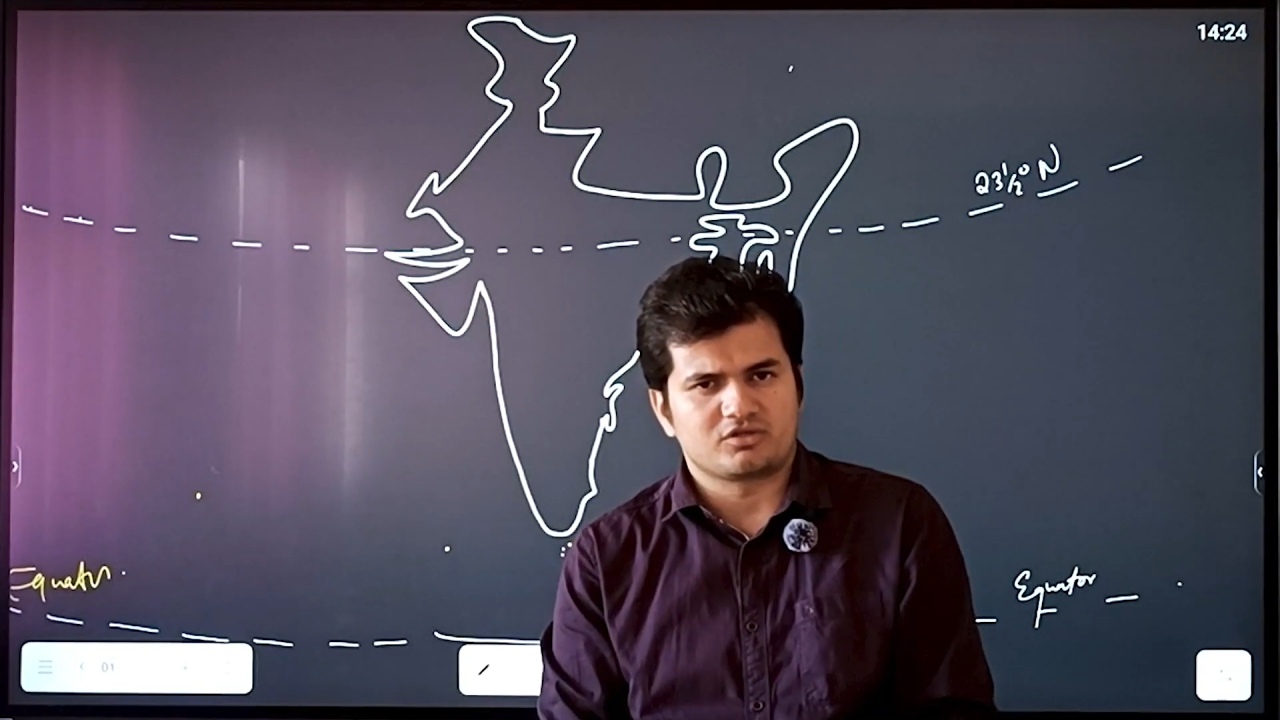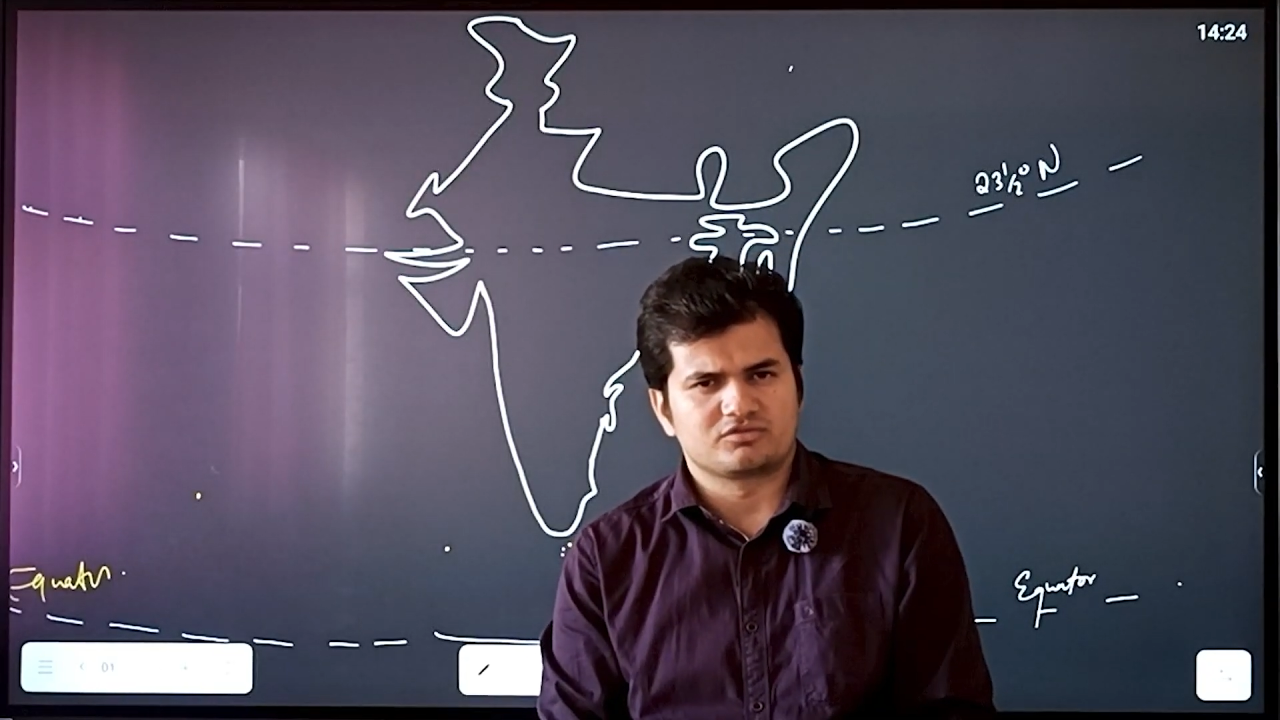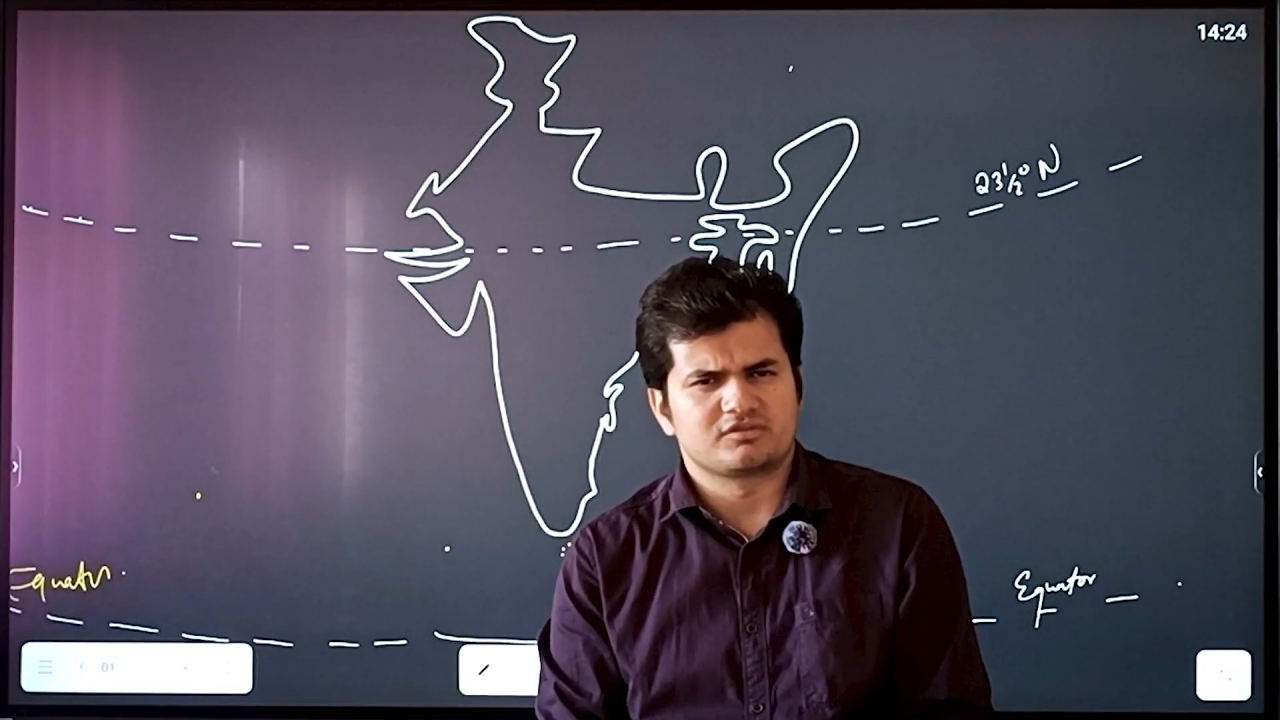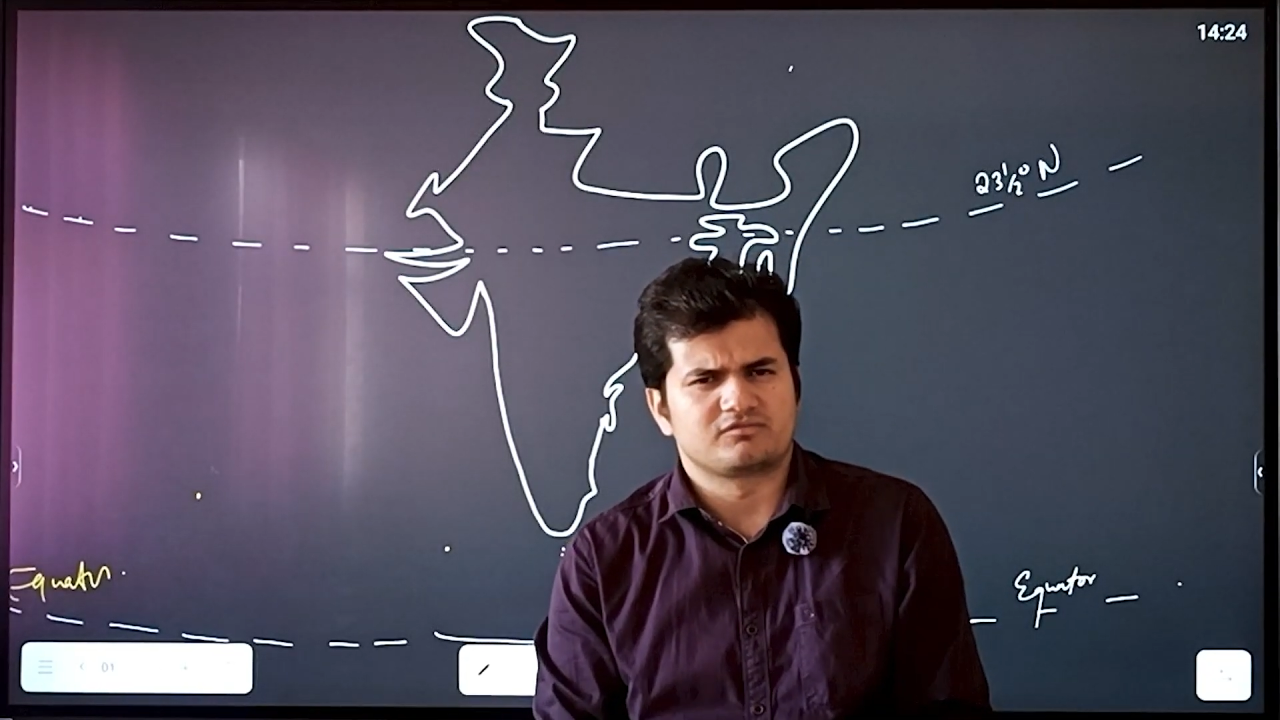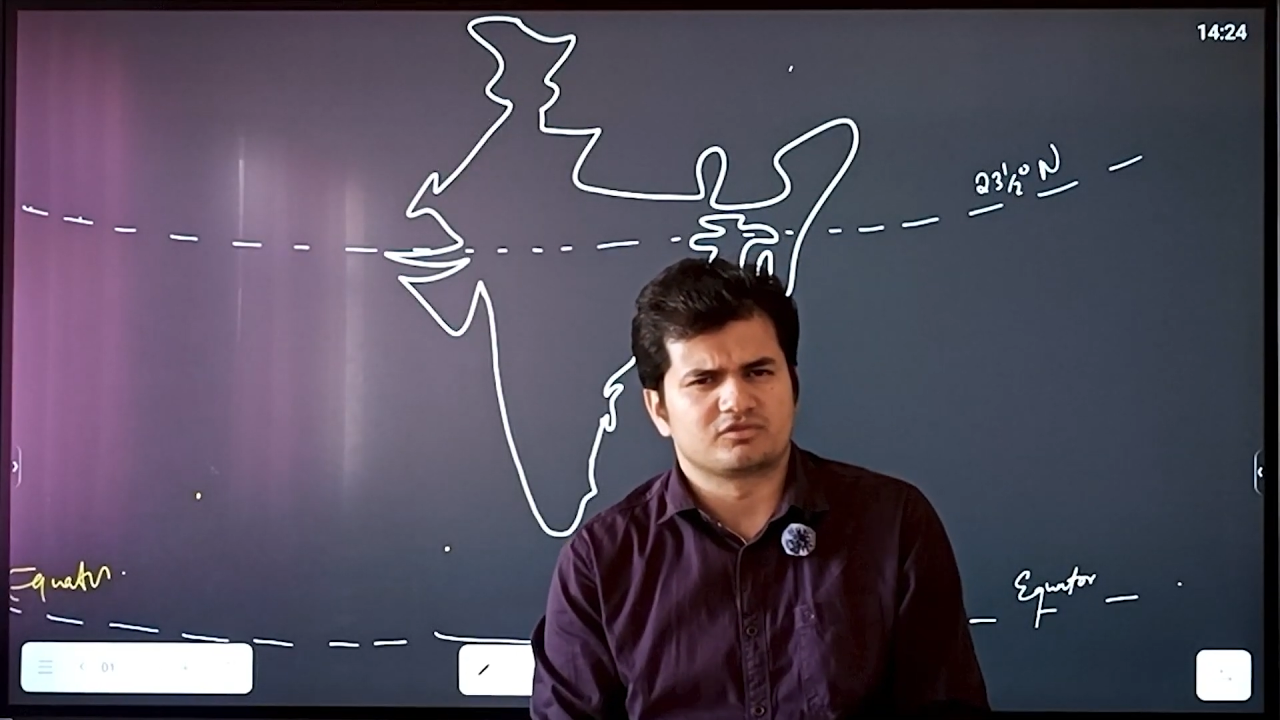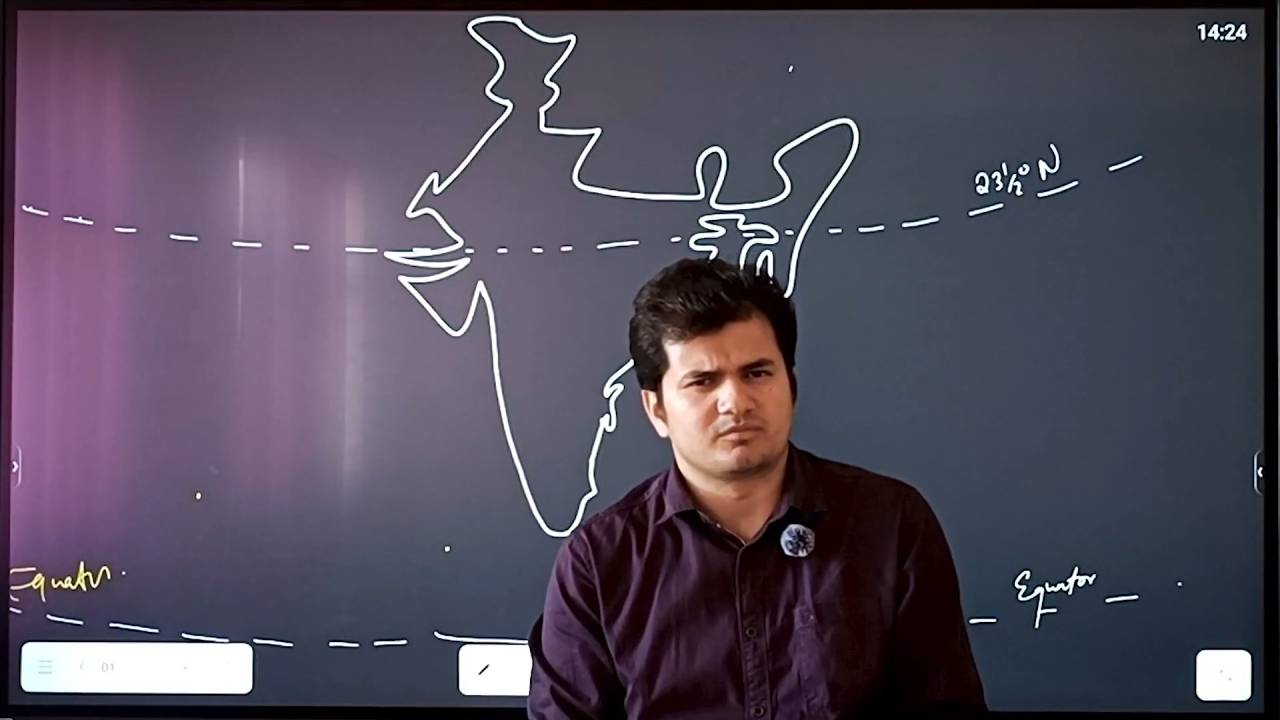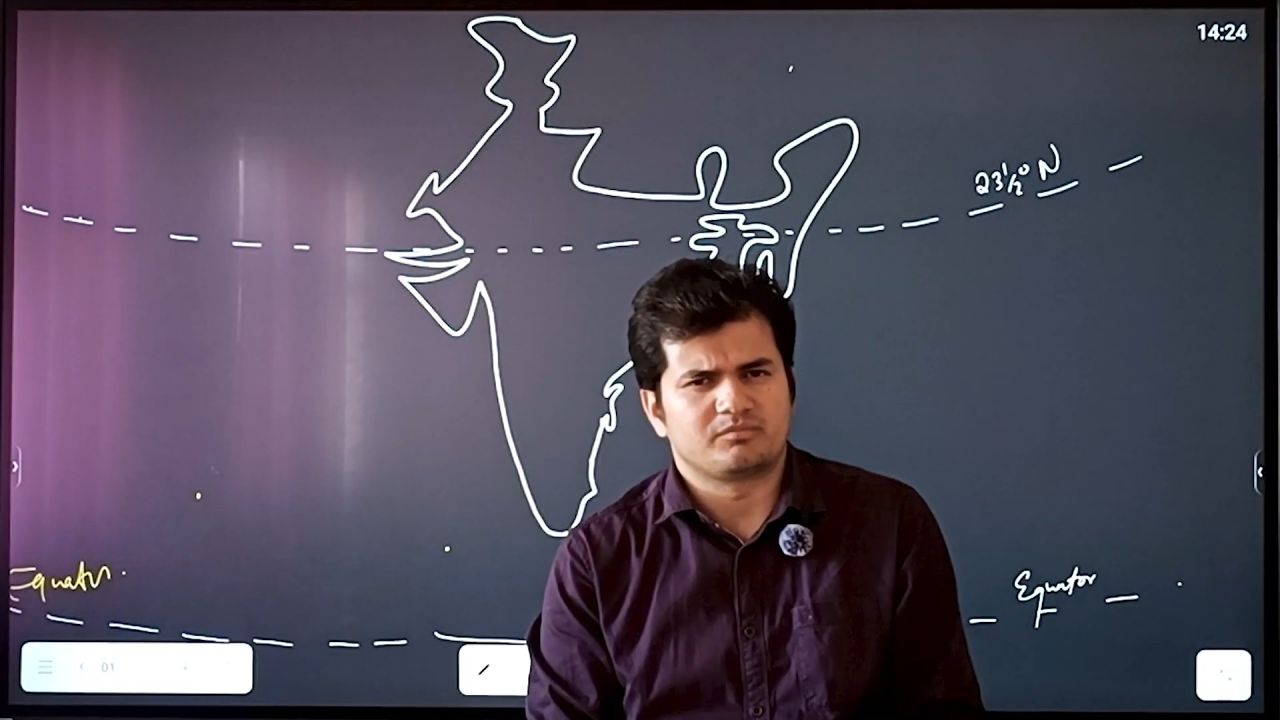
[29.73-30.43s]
not just for the